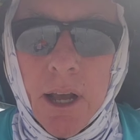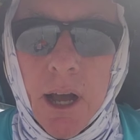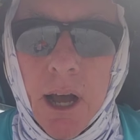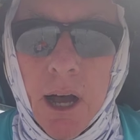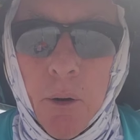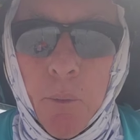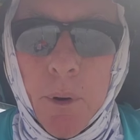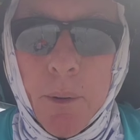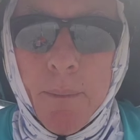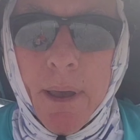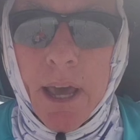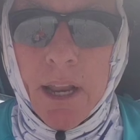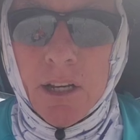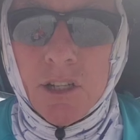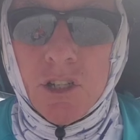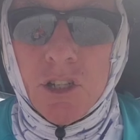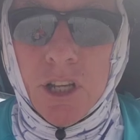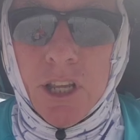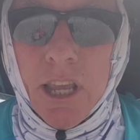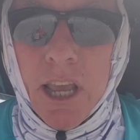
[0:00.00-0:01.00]
Uh, we
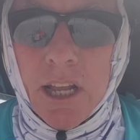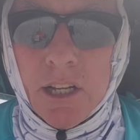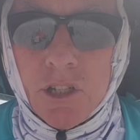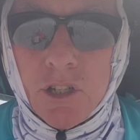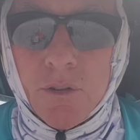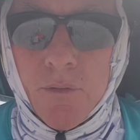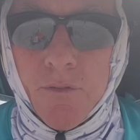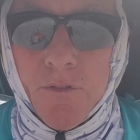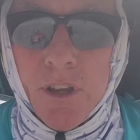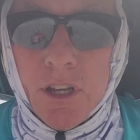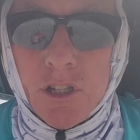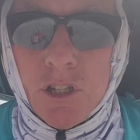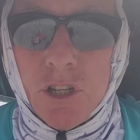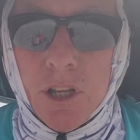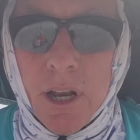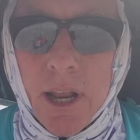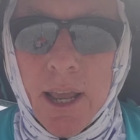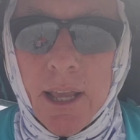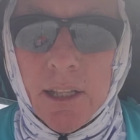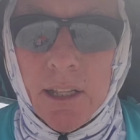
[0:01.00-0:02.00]
managed to catch some fish
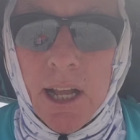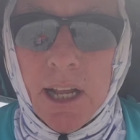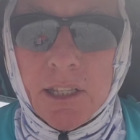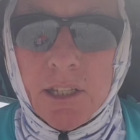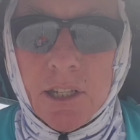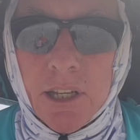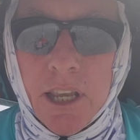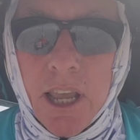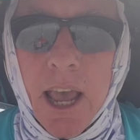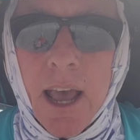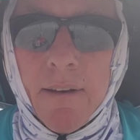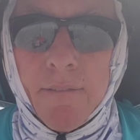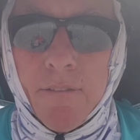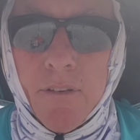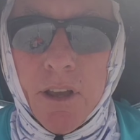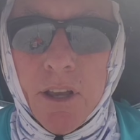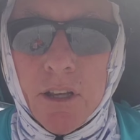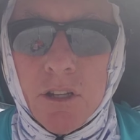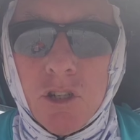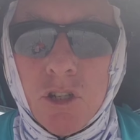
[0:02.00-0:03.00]
today, lots of
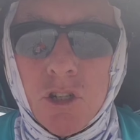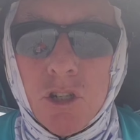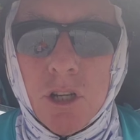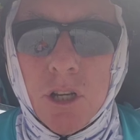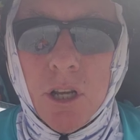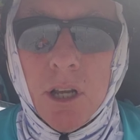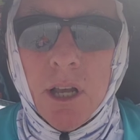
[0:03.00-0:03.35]
catfish,